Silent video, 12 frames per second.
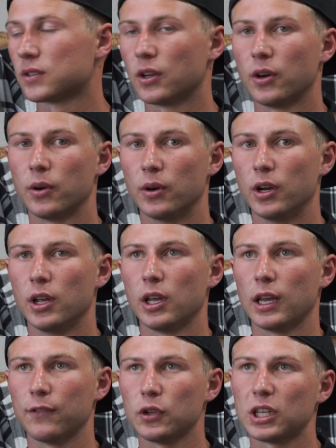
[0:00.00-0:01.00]
So
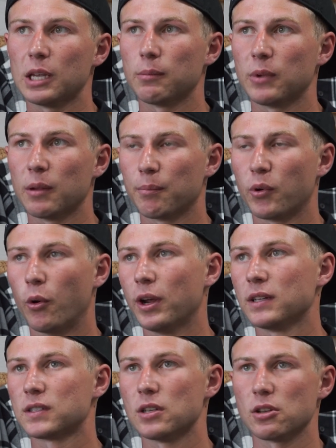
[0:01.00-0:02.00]
if you keep getting
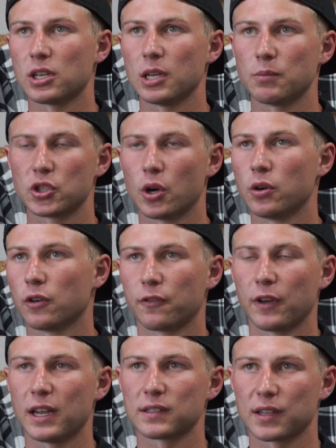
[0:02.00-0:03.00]
points and you keep showing your
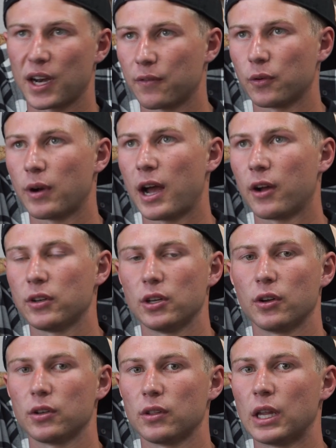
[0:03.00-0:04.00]
face at every round,
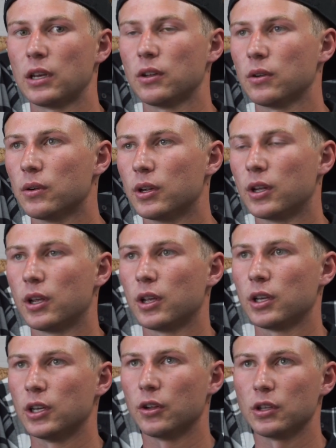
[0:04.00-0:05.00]
then you
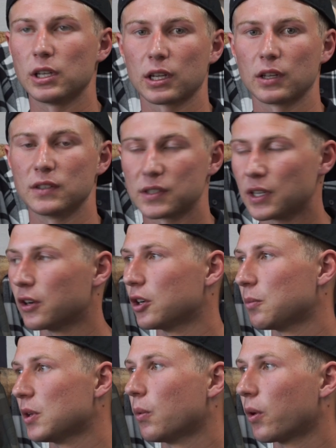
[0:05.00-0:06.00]
get considered
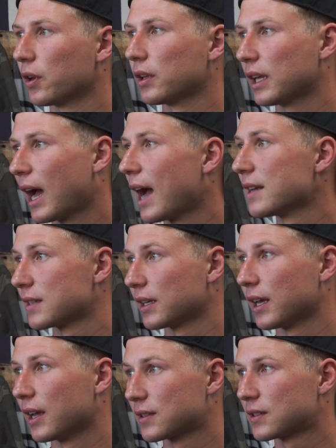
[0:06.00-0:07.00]
to be one of the guys, I
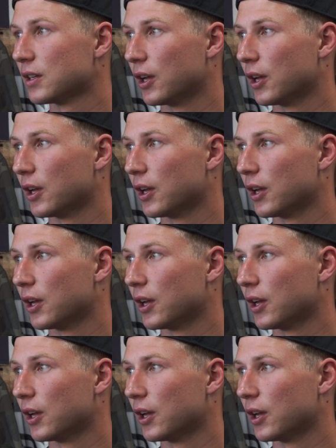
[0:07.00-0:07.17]
guess.